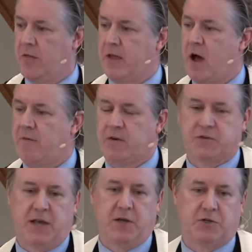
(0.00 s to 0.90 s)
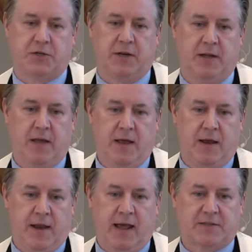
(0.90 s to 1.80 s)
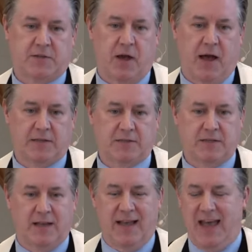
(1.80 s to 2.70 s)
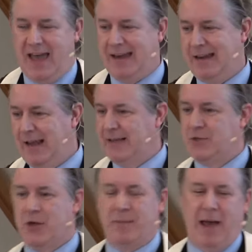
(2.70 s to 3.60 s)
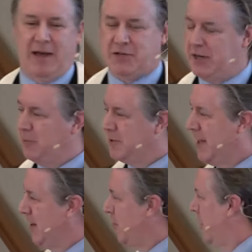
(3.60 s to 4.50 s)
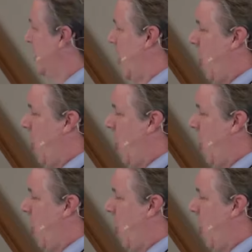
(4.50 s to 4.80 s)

on the conversation next to us. And as you can imagine, it was getting really